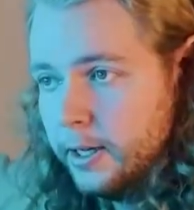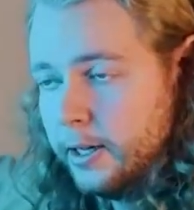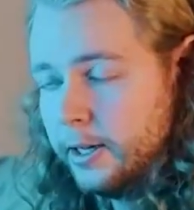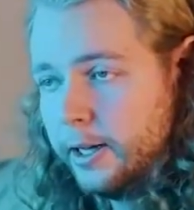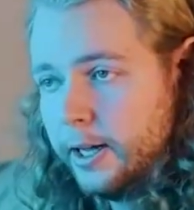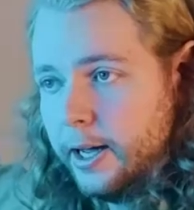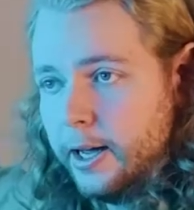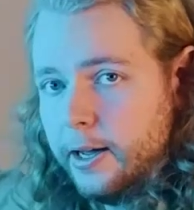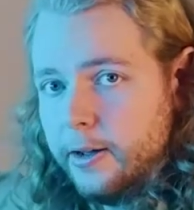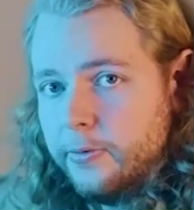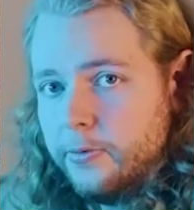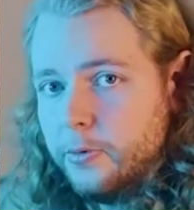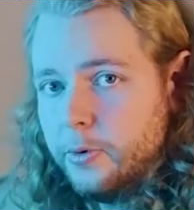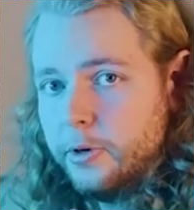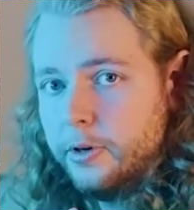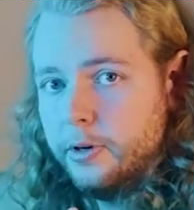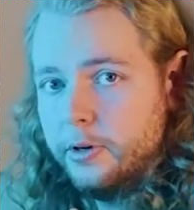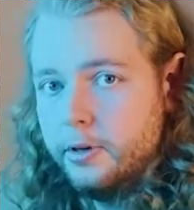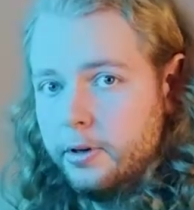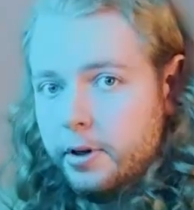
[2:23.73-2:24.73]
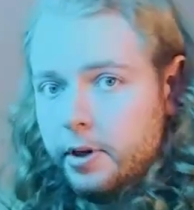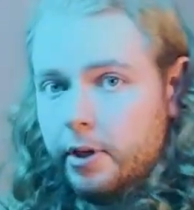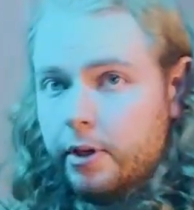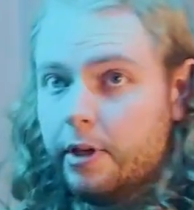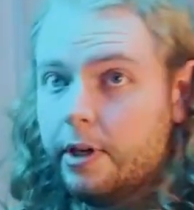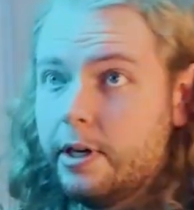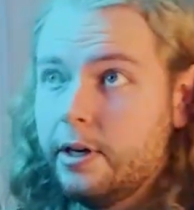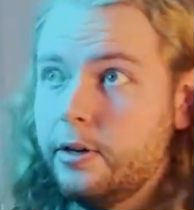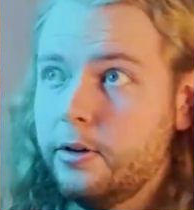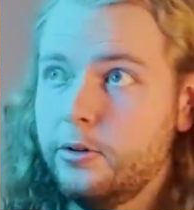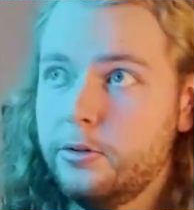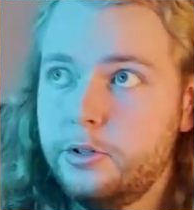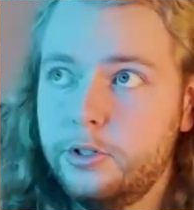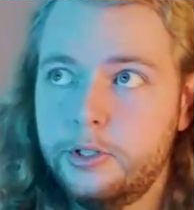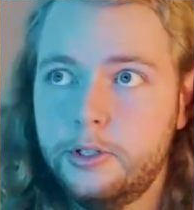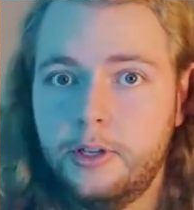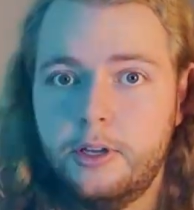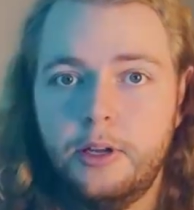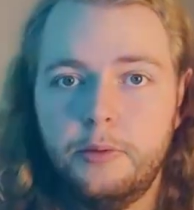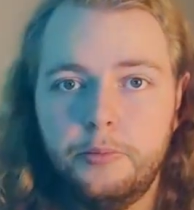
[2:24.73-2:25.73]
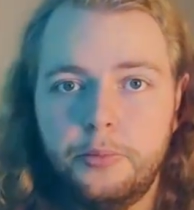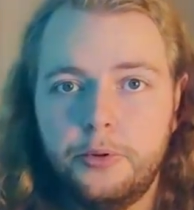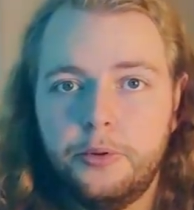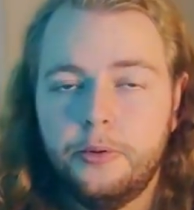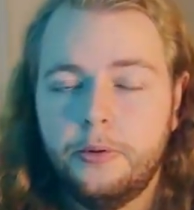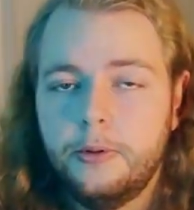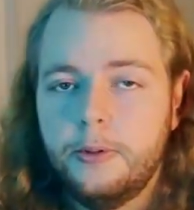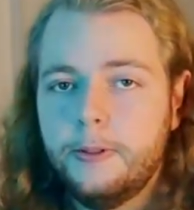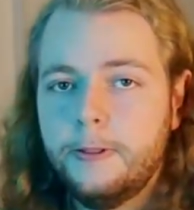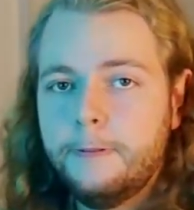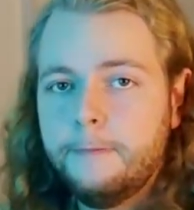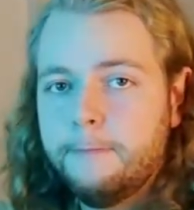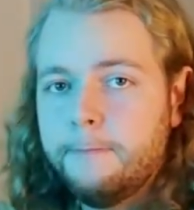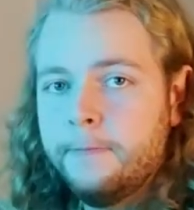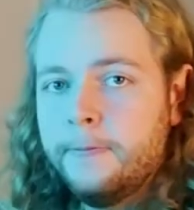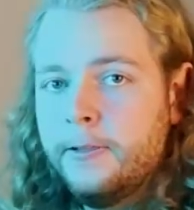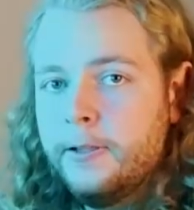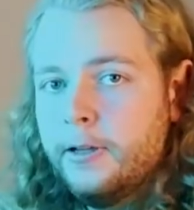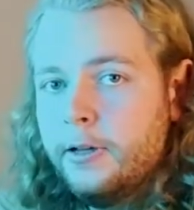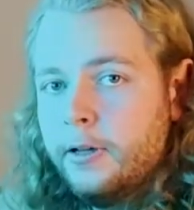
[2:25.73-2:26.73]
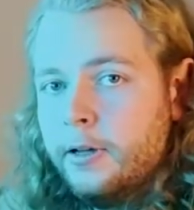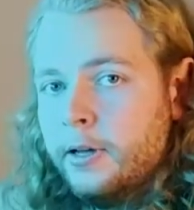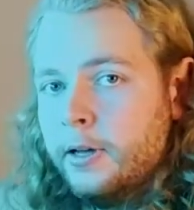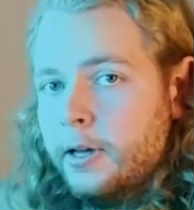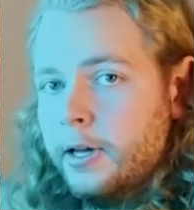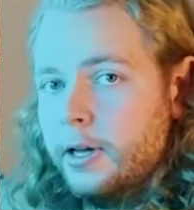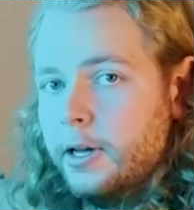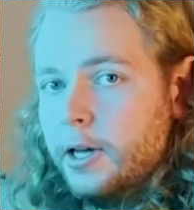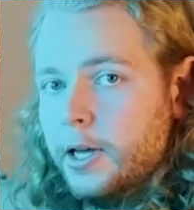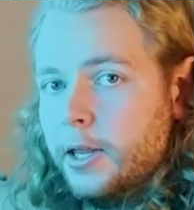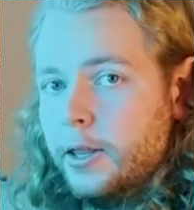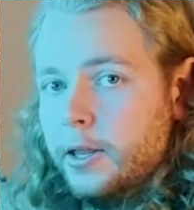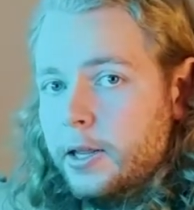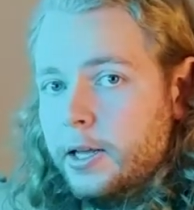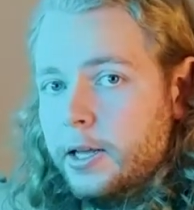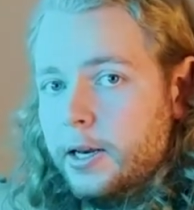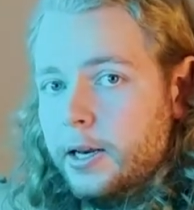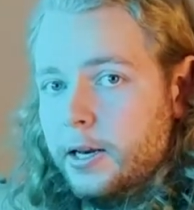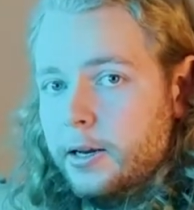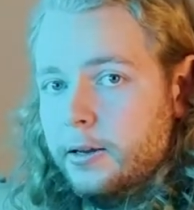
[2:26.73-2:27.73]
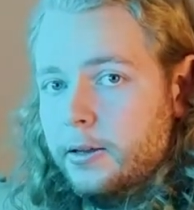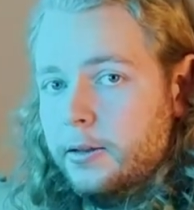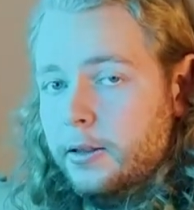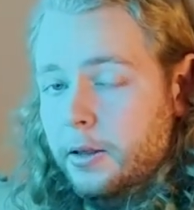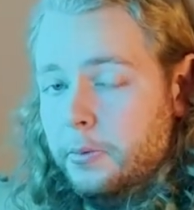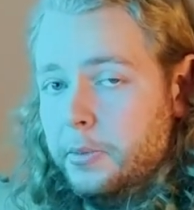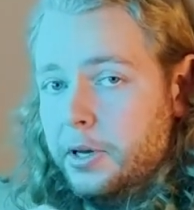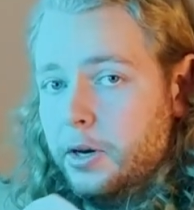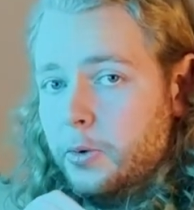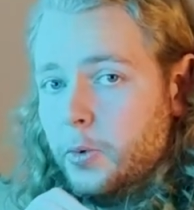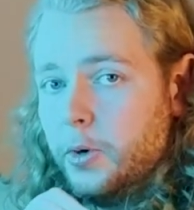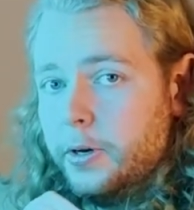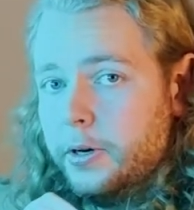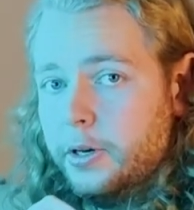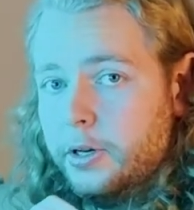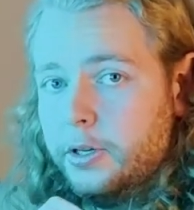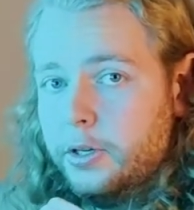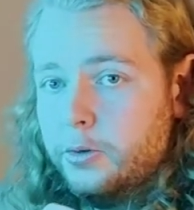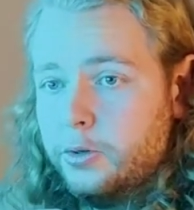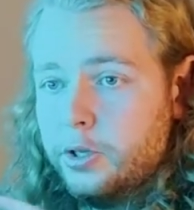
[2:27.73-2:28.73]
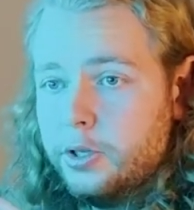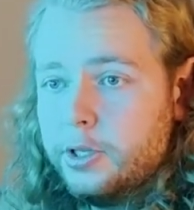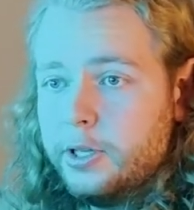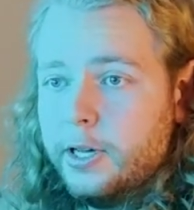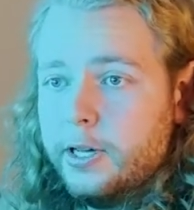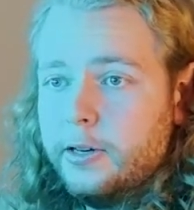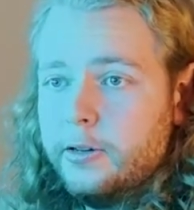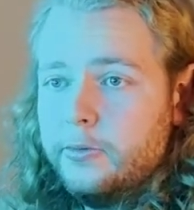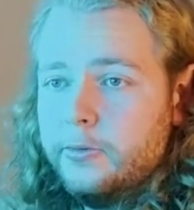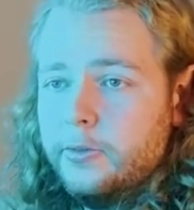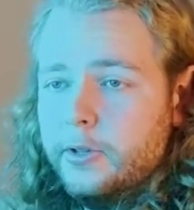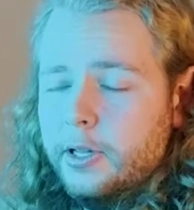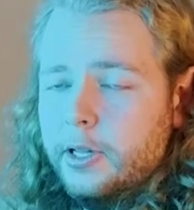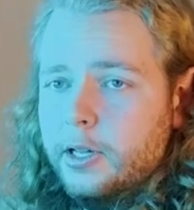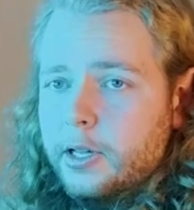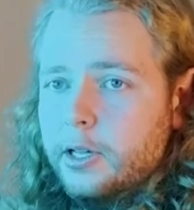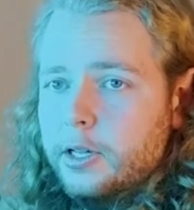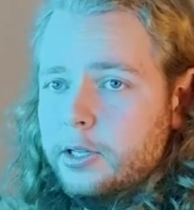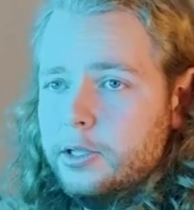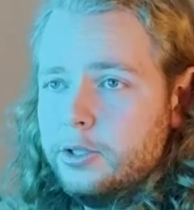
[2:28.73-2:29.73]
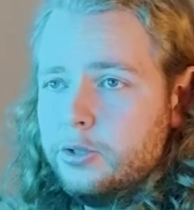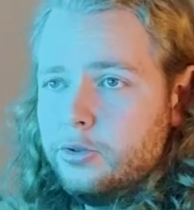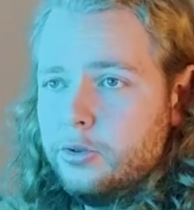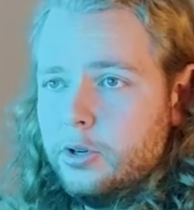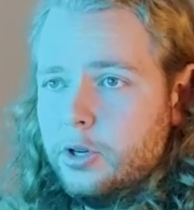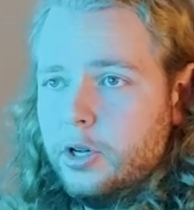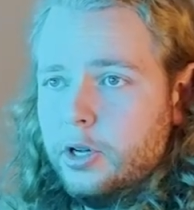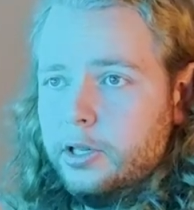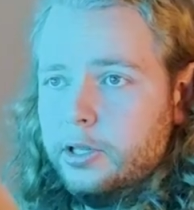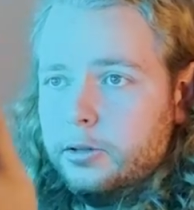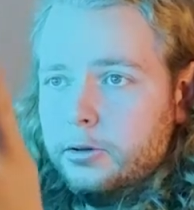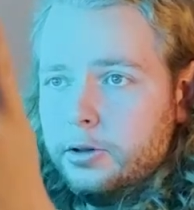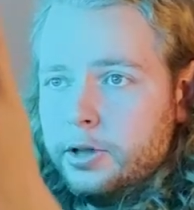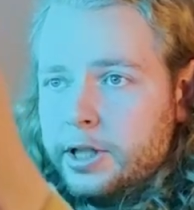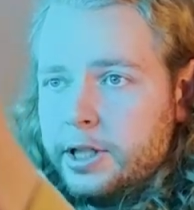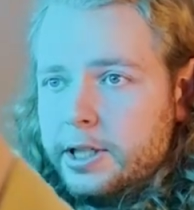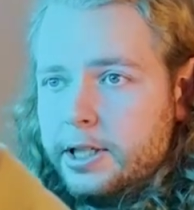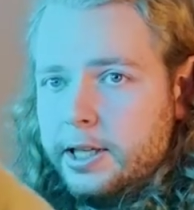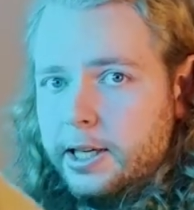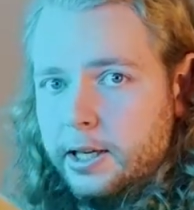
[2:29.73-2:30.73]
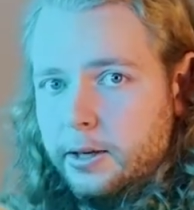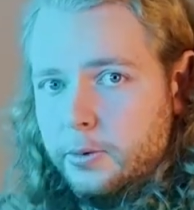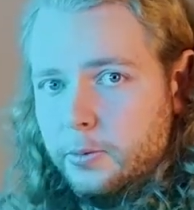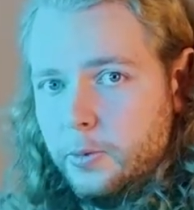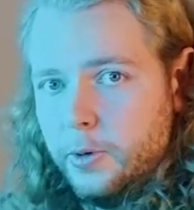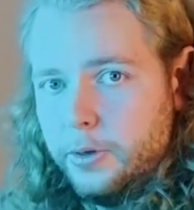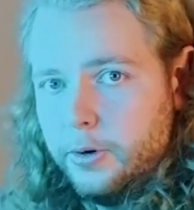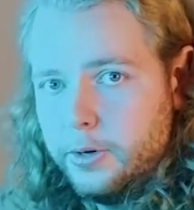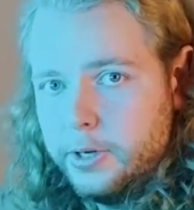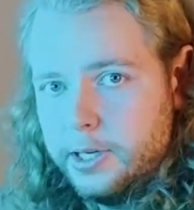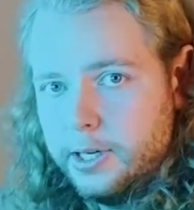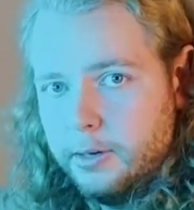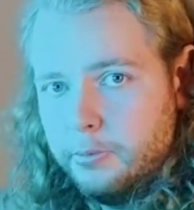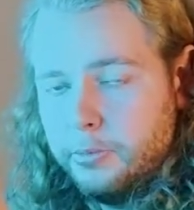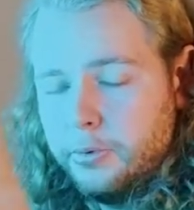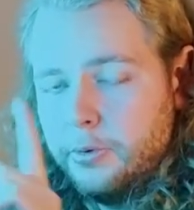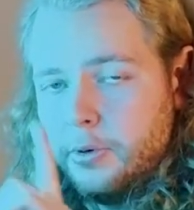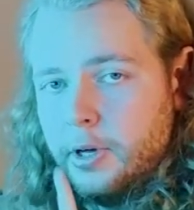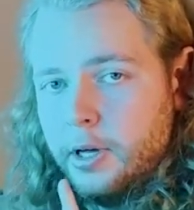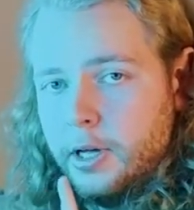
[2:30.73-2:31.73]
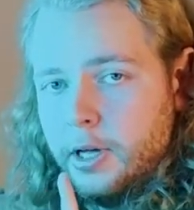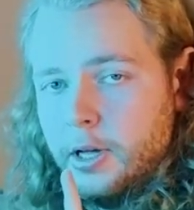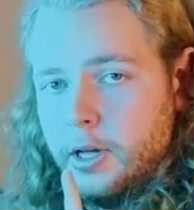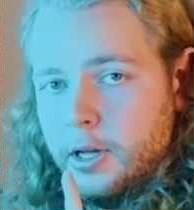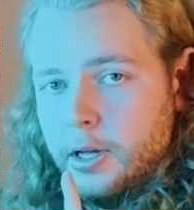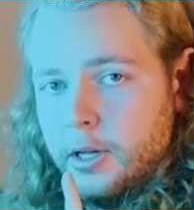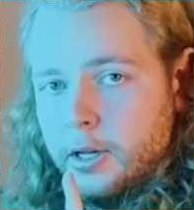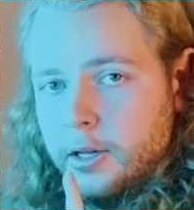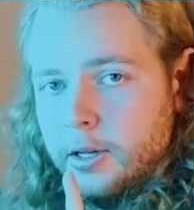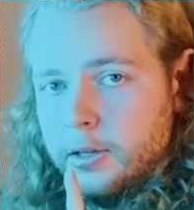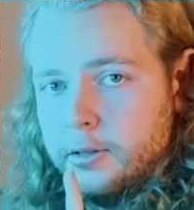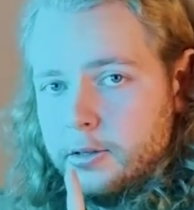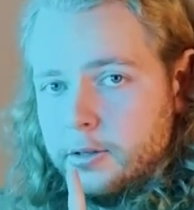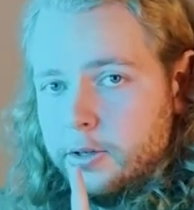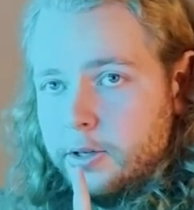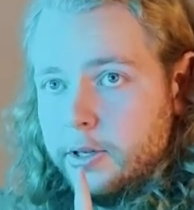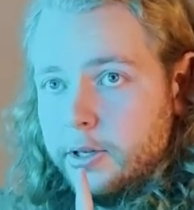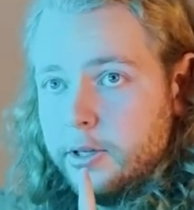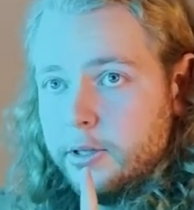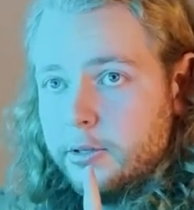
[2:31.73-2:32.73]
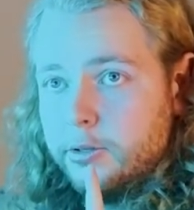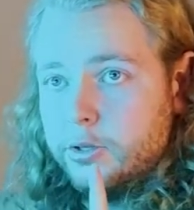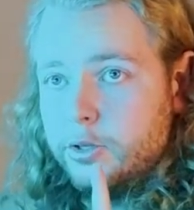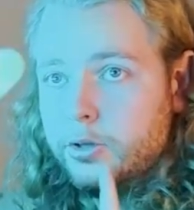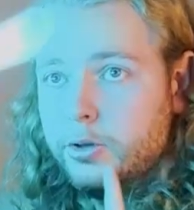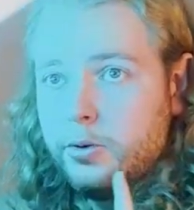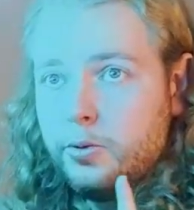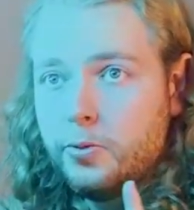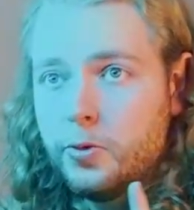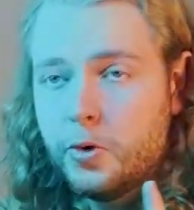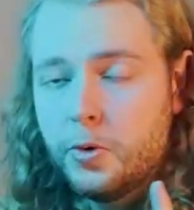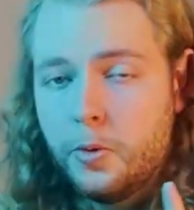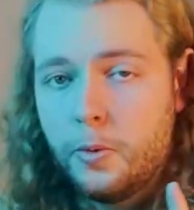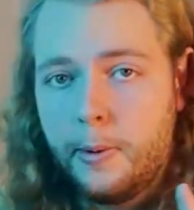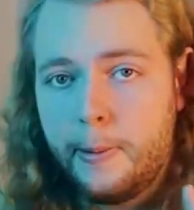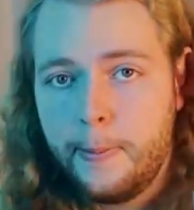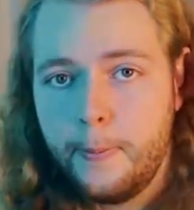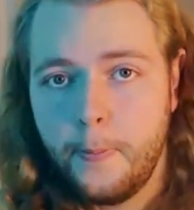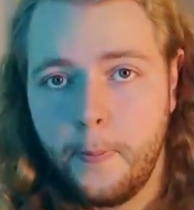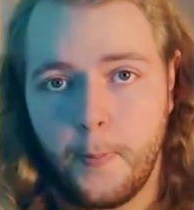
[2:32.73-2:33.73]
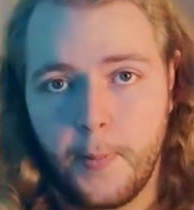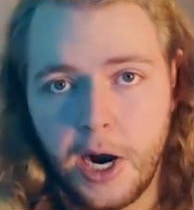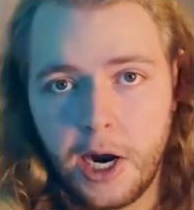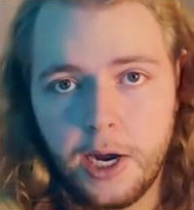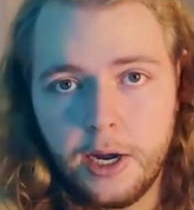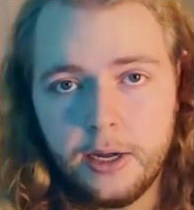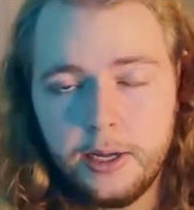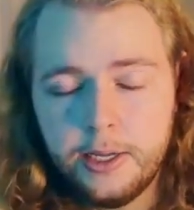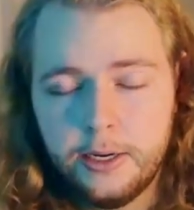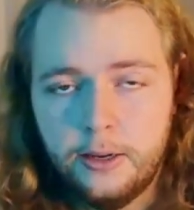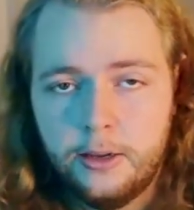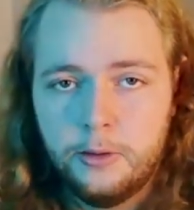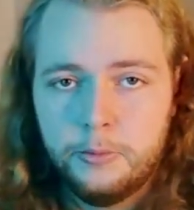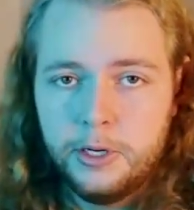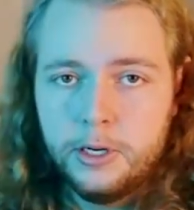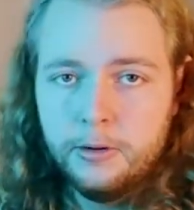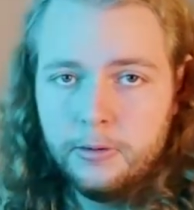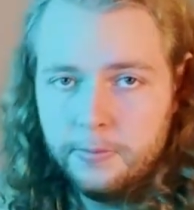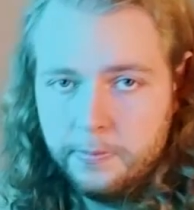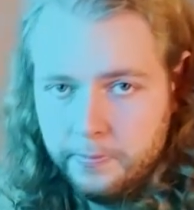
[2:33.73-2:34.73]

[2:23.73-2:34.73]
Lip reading: A half one, you kind of go just up. And then the mini one, you just kind of draw a little C with your tip. So you're gonna just and come in.